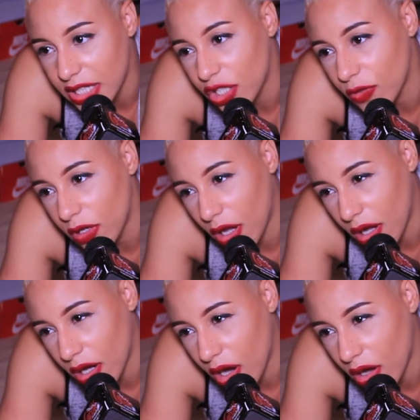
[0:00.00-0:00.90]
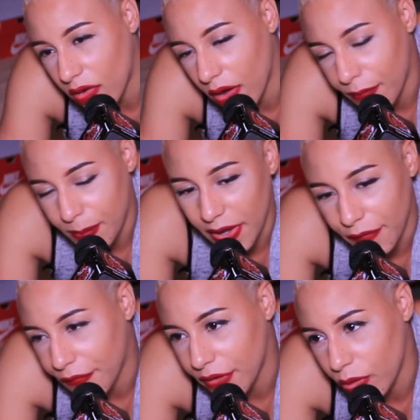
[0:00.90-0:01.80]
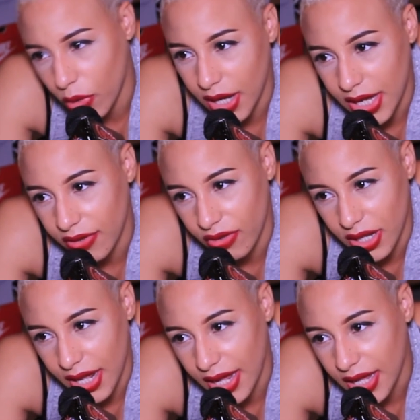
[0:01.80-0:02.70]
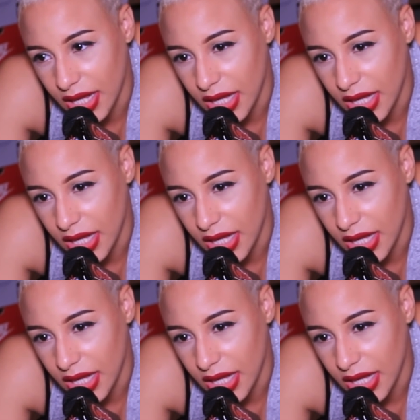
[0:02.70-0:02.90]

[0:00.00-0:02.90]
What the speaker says: to do a bit of free work here and there.